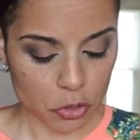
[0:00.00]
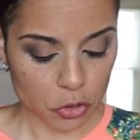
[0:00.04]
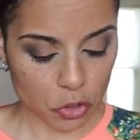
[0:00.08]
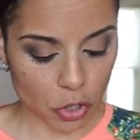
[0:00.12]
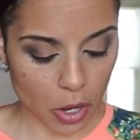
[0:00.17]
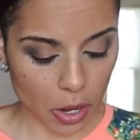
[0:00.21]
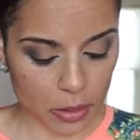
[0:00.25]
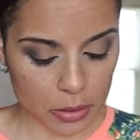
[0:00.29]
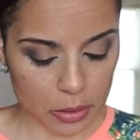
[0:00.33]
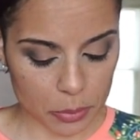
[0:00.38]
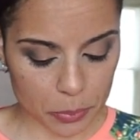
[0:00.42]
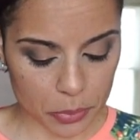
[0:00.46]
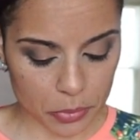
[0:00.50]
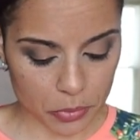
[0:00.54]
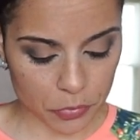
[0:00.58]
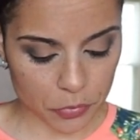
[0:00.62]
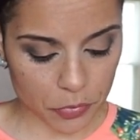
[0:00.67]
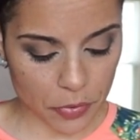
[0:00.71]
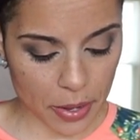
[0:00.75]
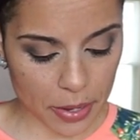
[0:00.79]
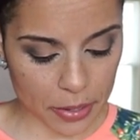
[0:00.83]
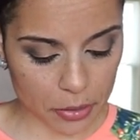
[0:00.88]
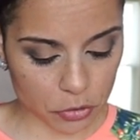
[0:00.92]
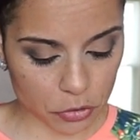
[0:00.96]
Chocolate
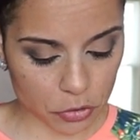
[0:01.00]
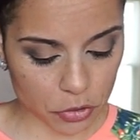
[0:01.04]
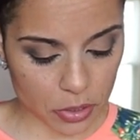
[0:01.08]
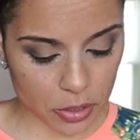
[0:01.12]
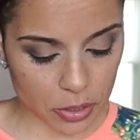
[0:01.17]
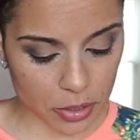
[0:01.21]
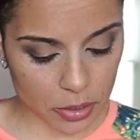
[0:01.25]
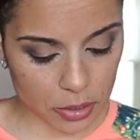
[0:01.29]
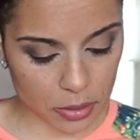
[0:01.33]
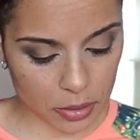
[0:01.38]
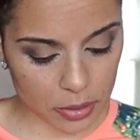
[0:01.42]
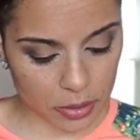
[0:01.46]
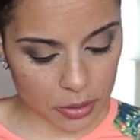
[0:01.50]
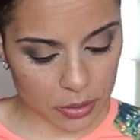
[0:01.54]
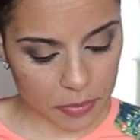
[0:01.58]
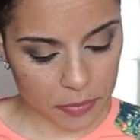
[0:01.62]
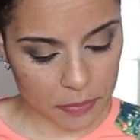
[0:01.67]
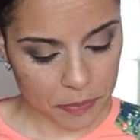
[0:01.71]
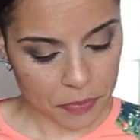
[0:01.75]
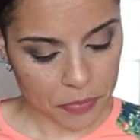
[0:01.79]
Perfection,